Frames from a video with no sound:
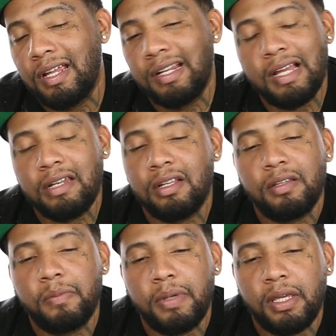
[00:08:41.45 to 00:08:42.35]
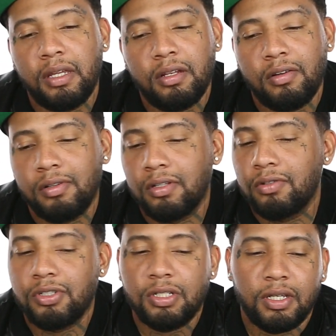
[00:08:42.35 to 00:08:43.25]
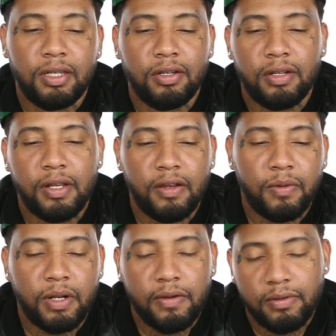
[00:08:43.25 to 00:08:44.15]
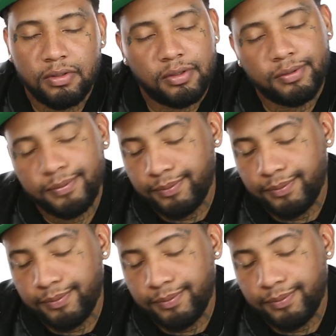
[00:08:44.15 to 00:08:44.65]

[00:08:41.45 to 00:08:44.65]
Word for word: Like, not nothing big though, little shit here and there, whatever. So.